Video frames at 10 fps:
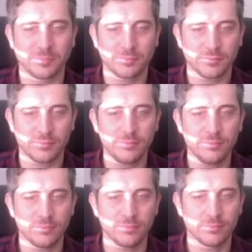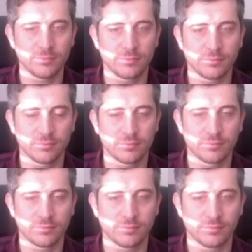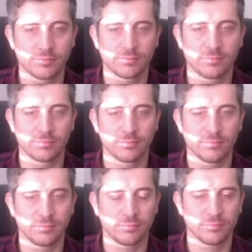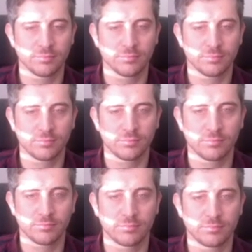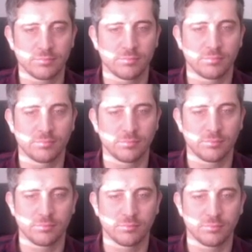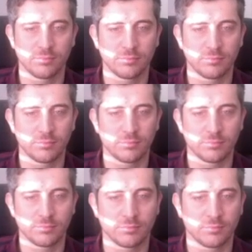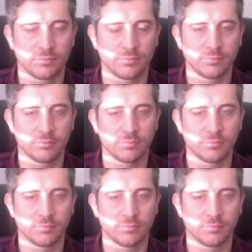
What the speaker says: (not speaking)